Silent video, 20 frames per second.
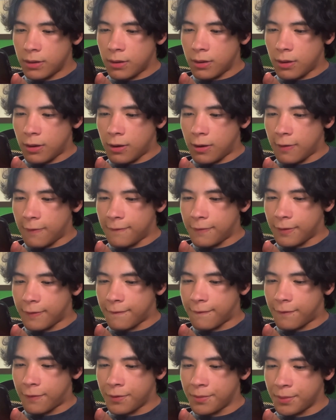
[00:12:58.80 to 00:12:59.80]
of the
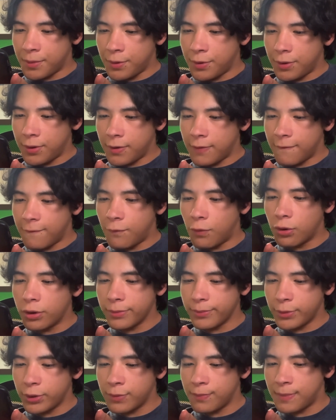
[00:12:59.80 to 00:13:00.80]

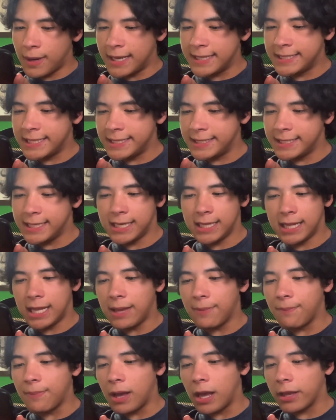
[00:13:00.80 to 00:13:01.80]
former Byzantine
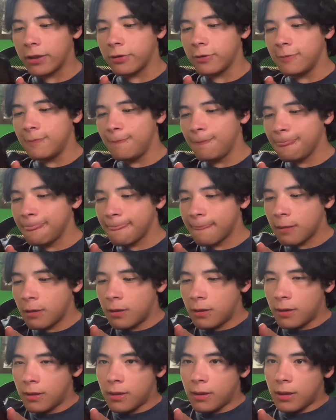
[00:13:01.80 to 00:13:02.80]
Empire,
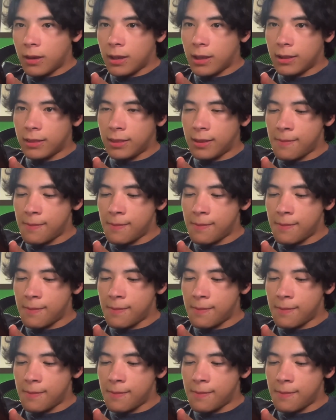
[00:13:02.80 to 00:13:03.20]
in the